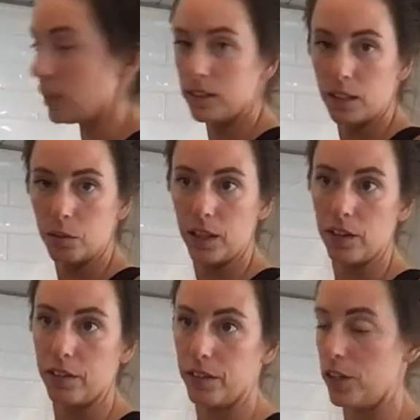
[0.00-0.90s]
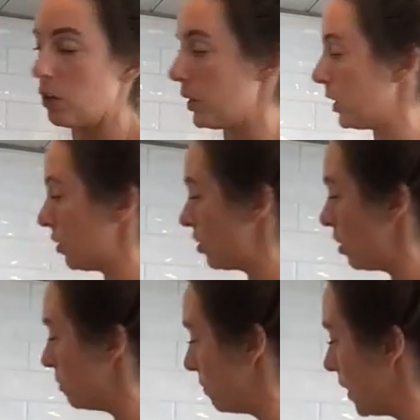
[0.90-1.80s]
content without even knowing.
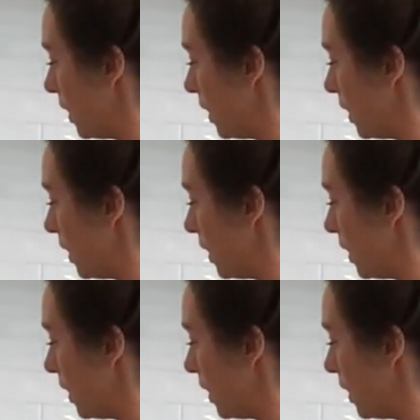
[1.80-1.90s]
So